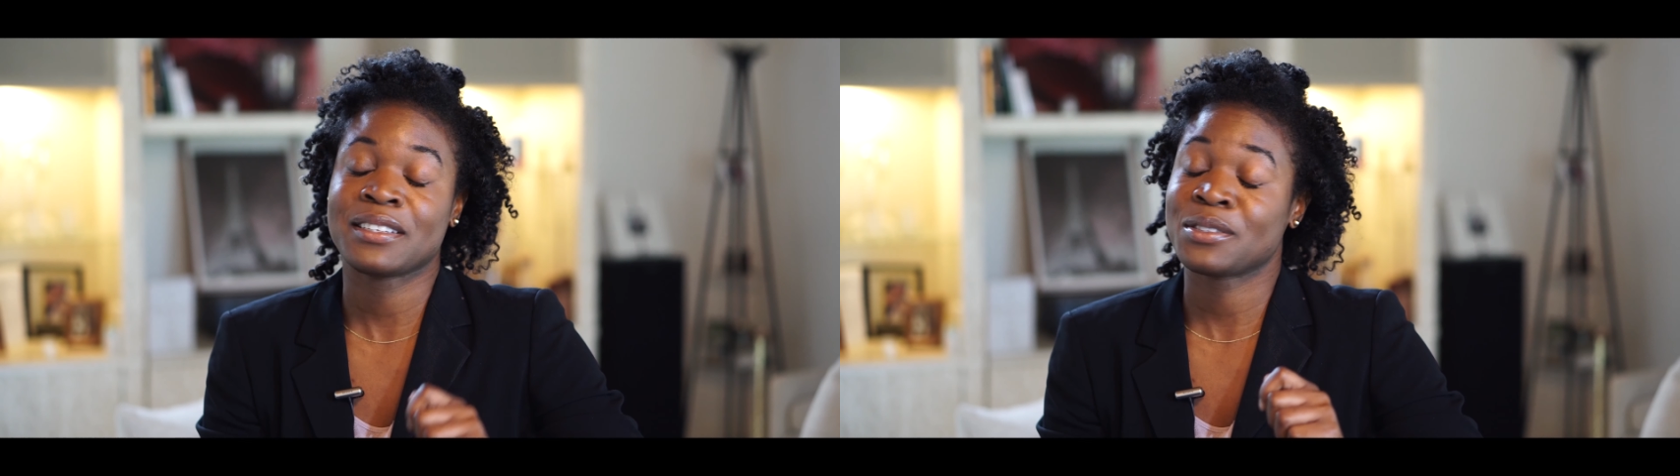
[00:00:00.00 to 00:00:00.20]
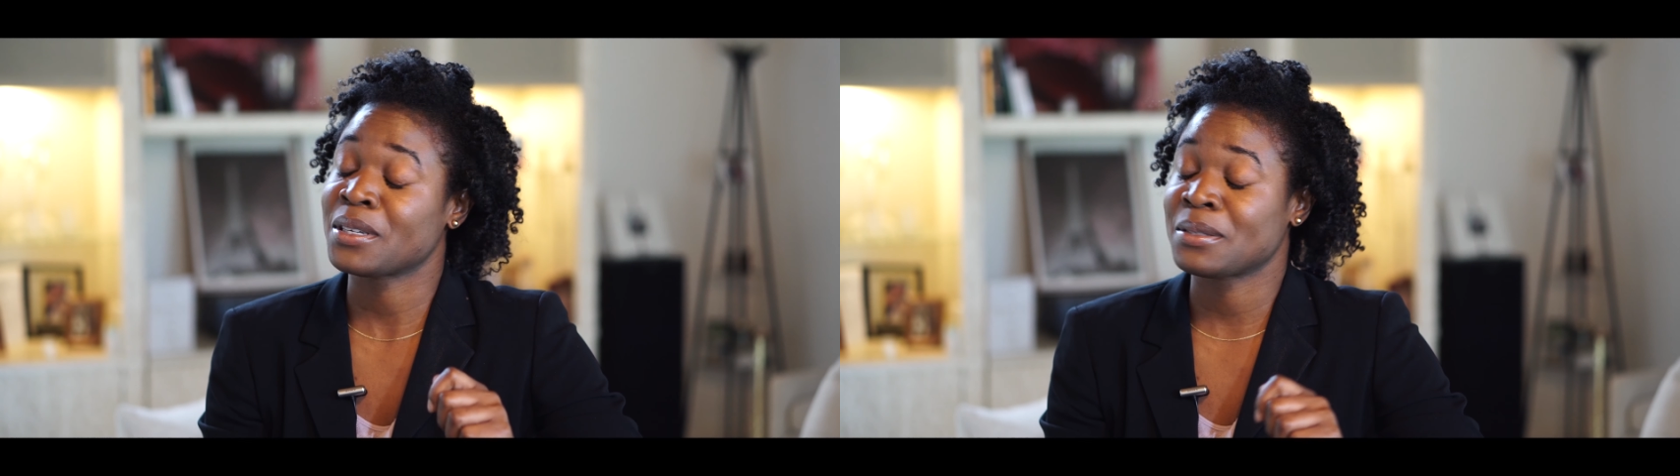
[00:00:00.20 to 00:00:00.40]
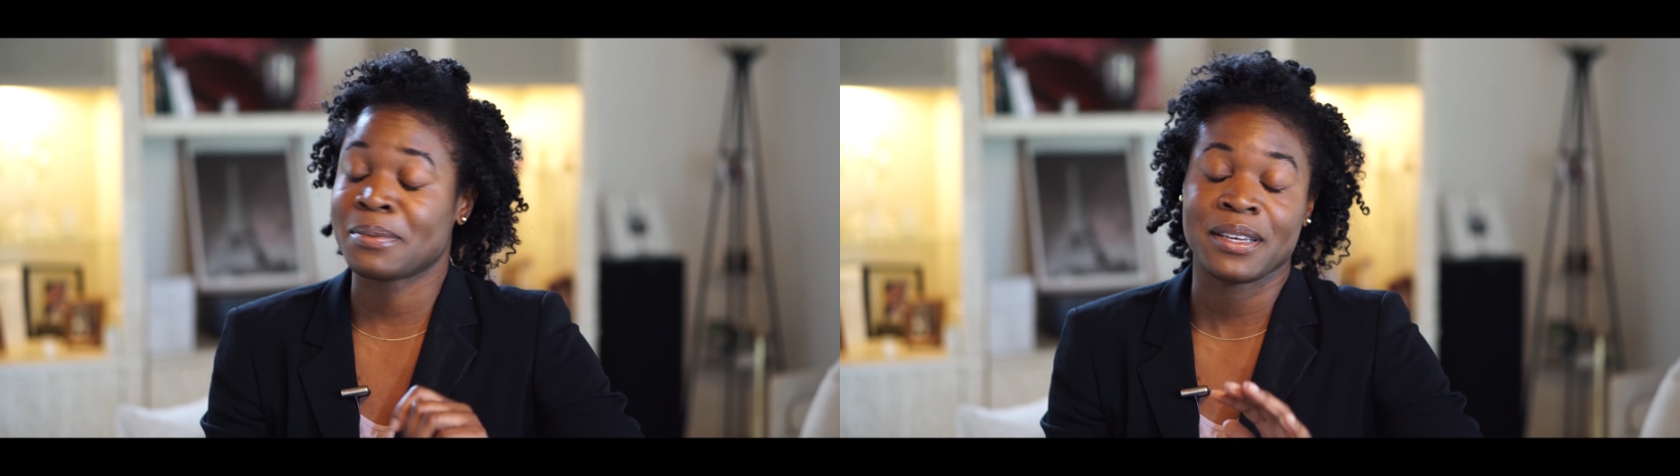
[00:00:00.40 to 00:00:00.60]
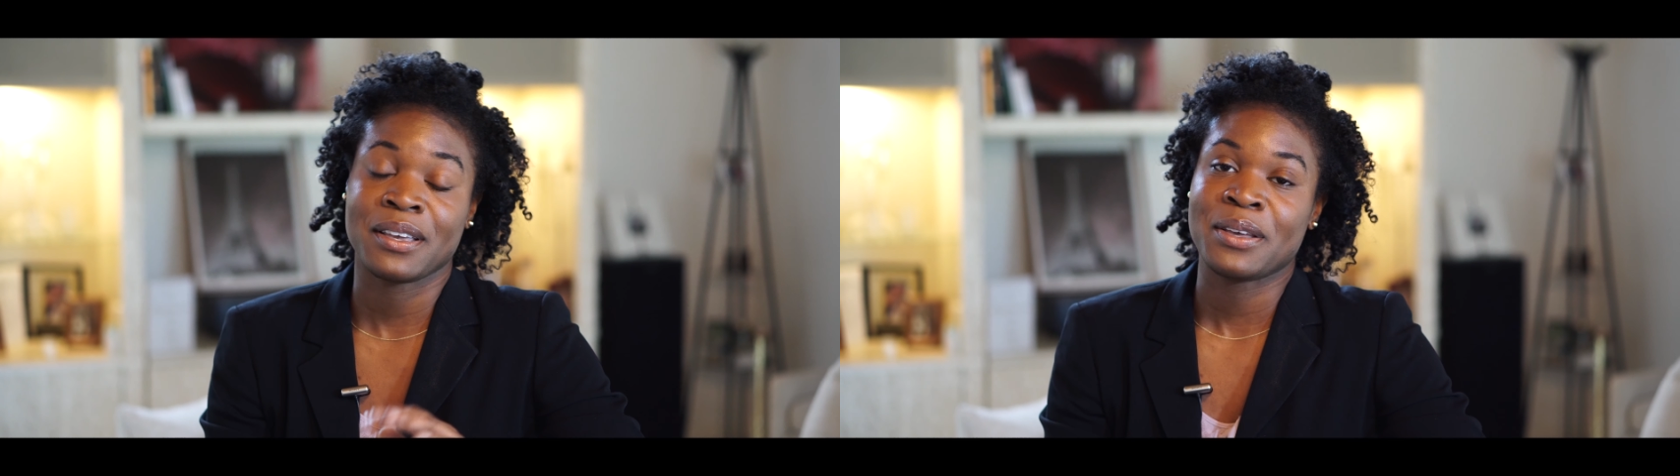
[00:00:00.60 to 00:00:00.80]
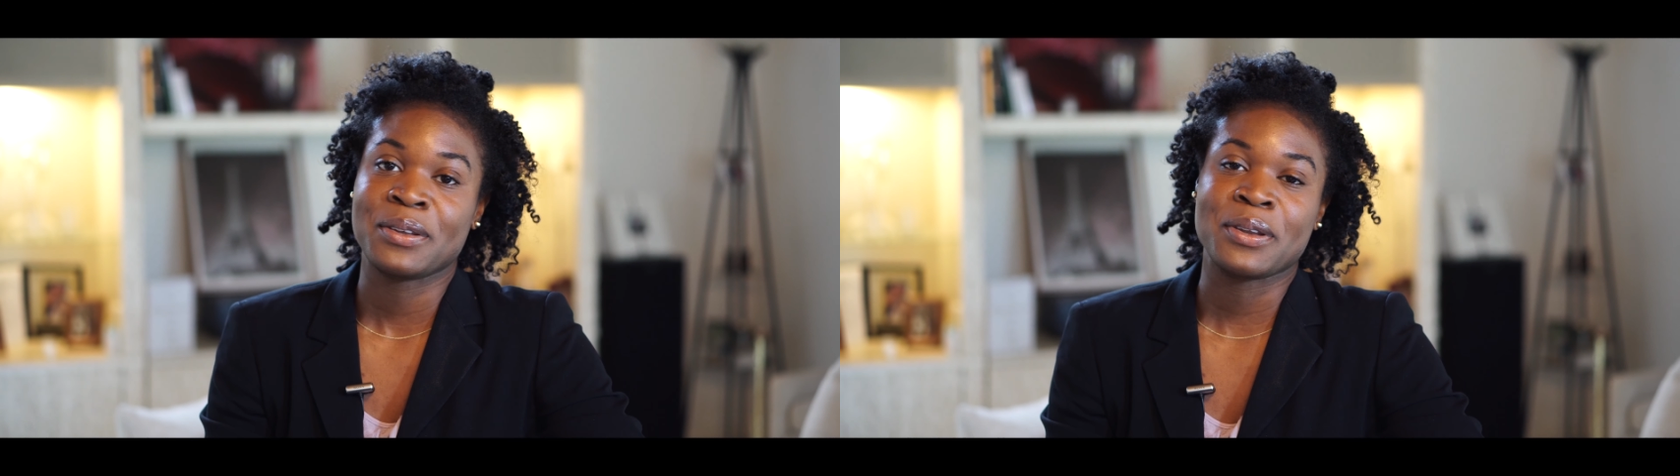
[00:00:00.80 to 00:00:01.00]
And trust
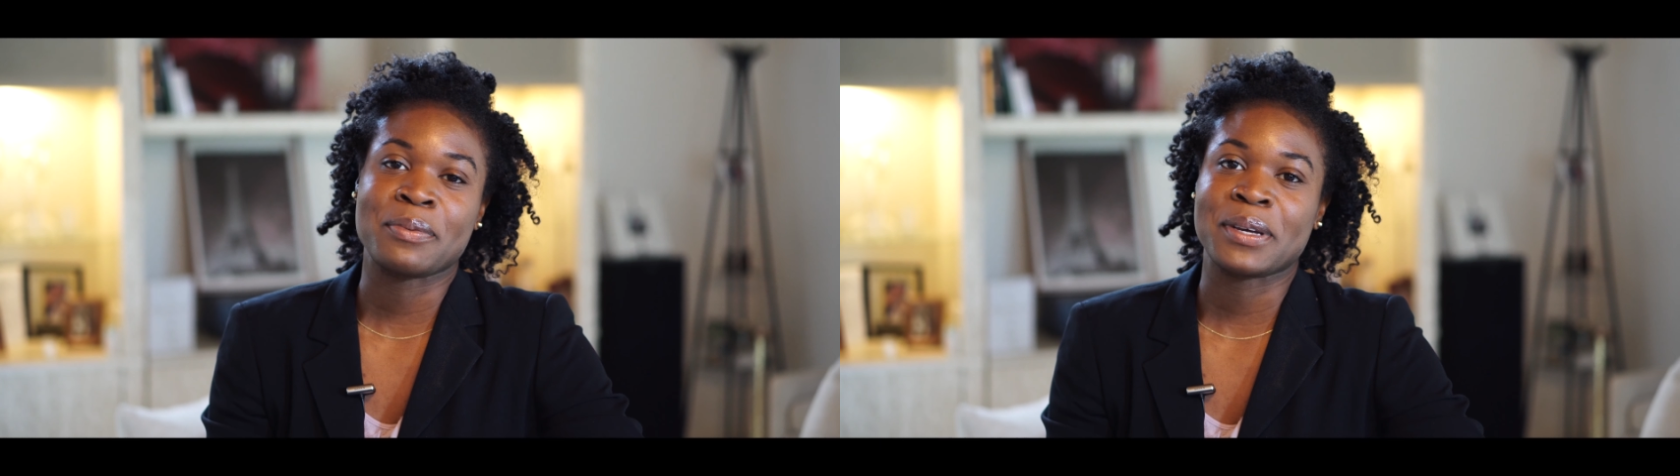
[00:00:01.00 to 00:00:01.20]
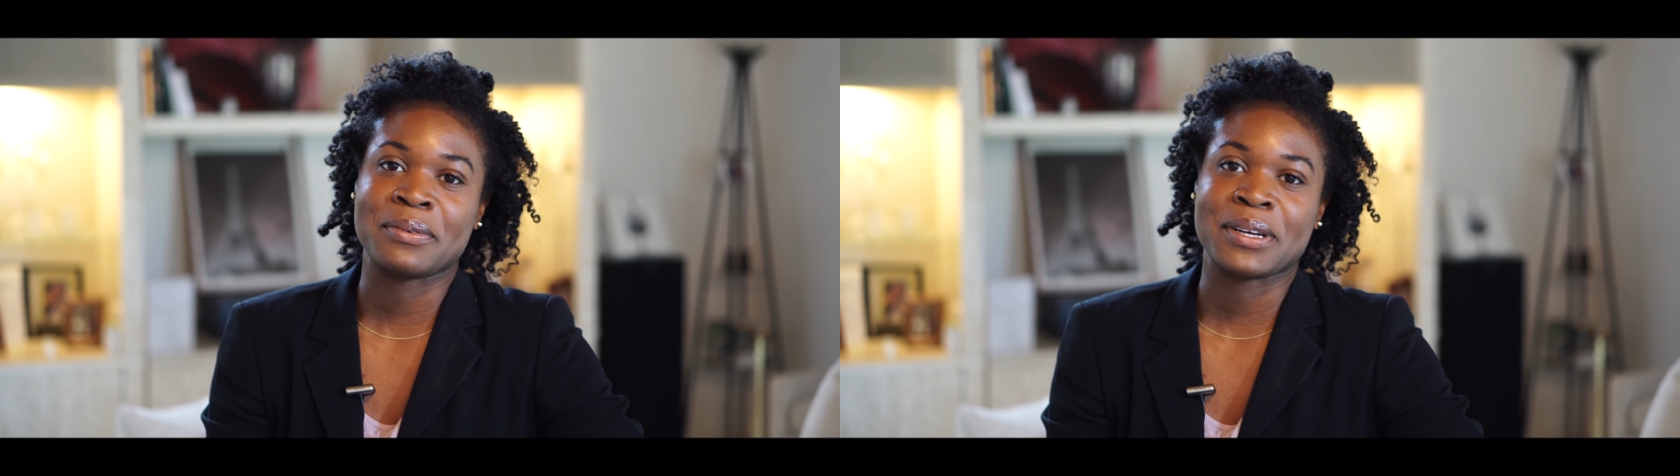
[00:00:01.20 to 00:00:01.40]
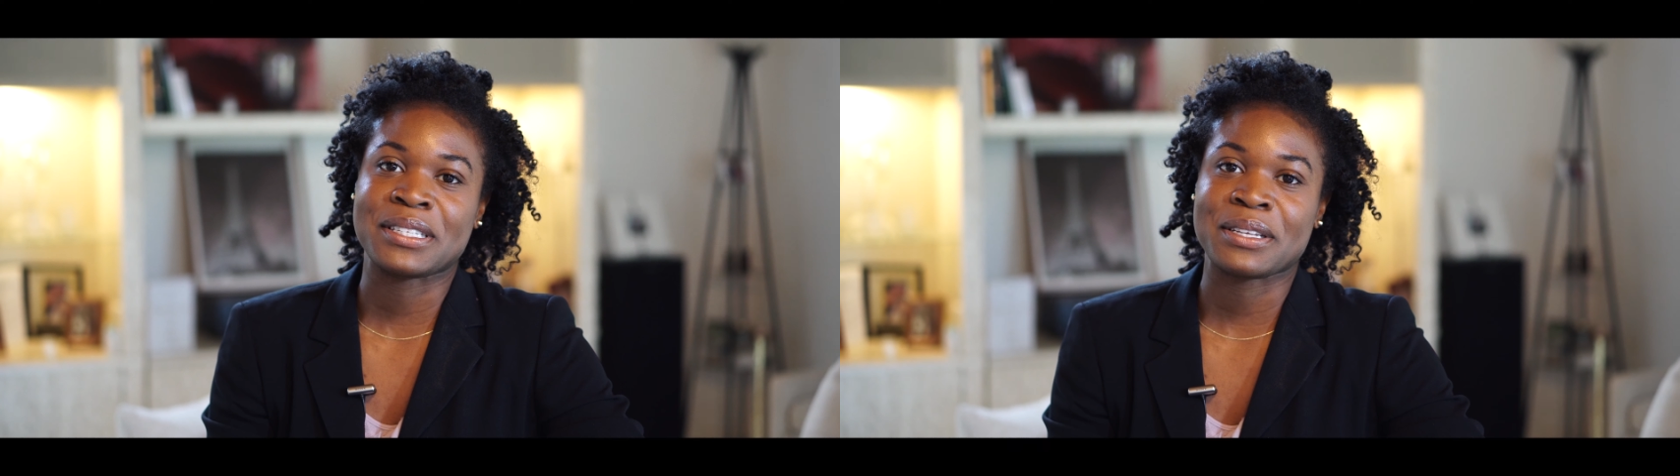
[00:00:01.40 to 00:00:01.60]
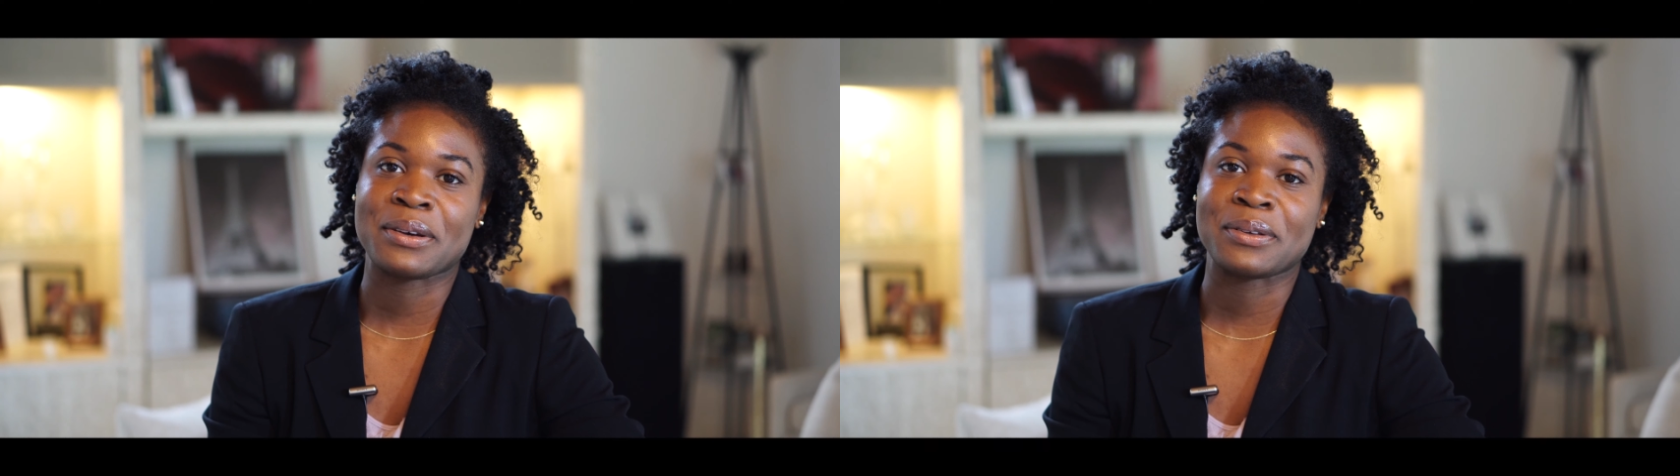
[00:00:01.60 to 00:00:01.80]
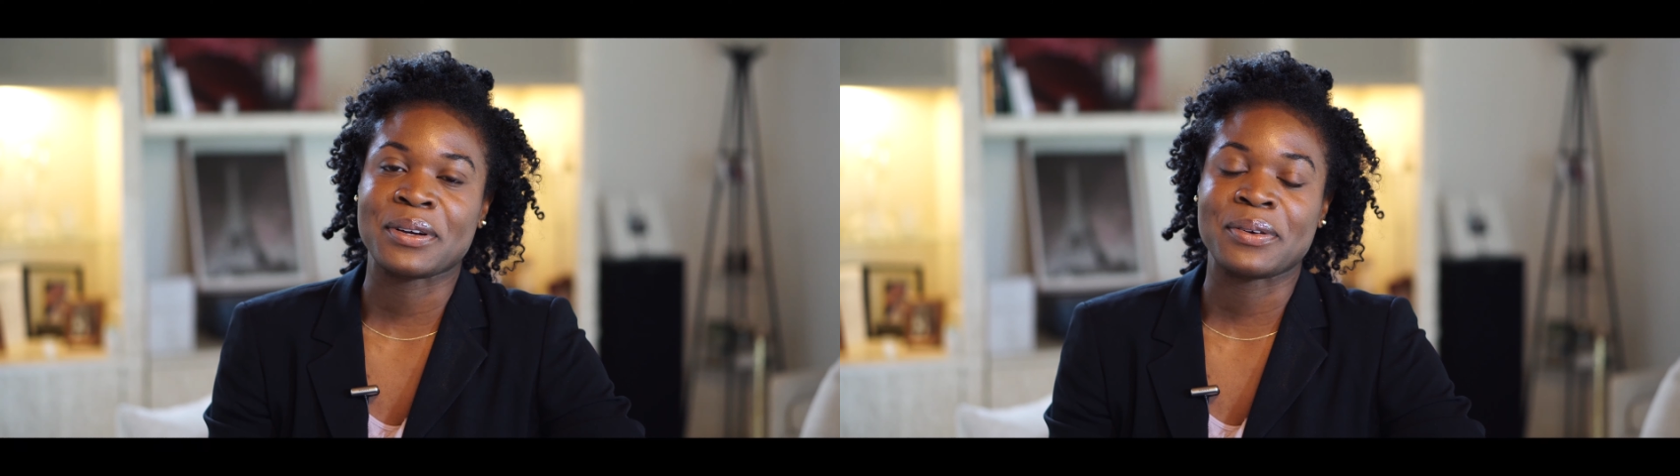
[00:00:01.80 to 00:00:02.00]
me, nobody wants to
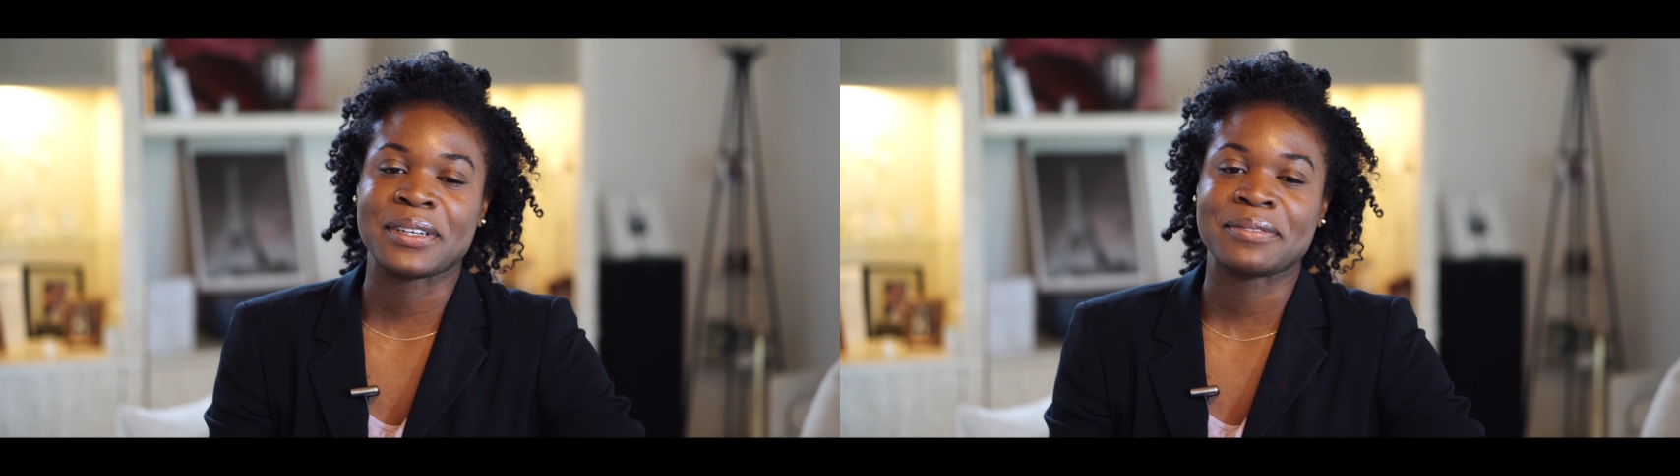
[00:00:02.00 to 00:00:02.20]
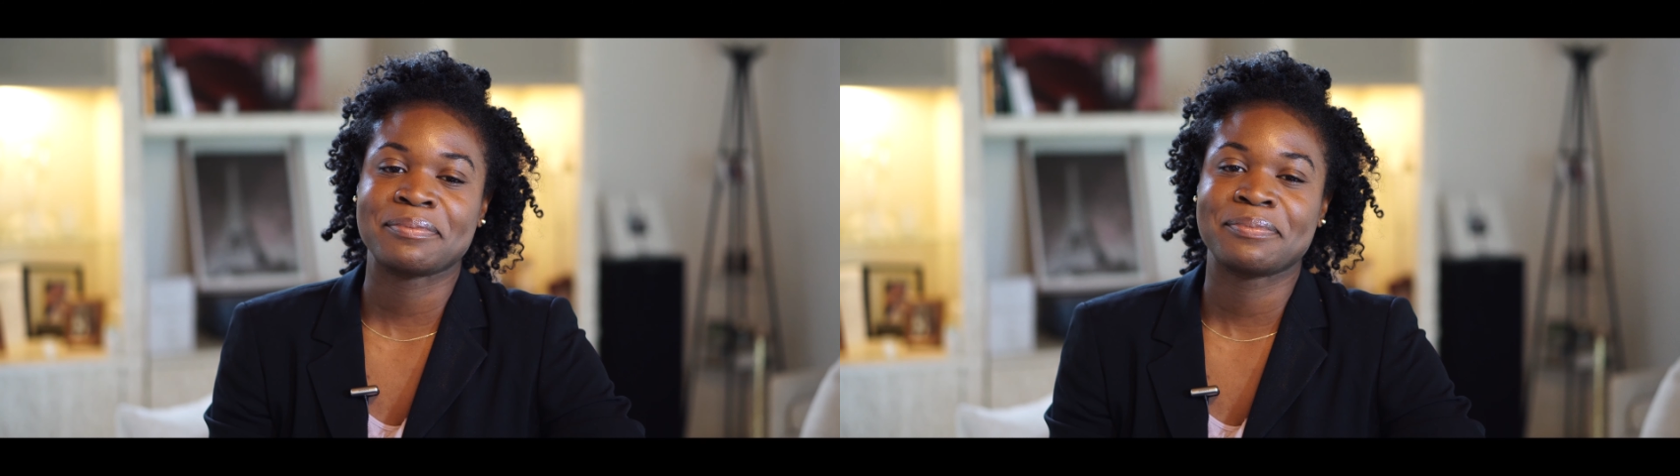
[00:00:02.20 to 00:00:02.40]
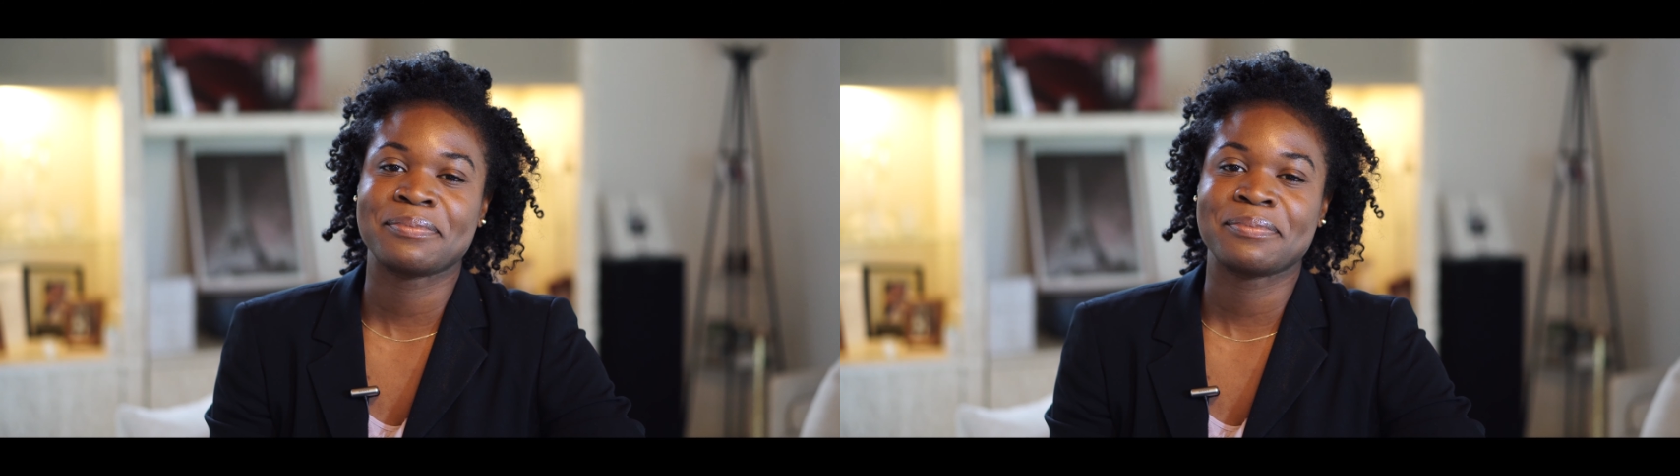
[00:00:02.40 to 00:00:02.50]
go to court.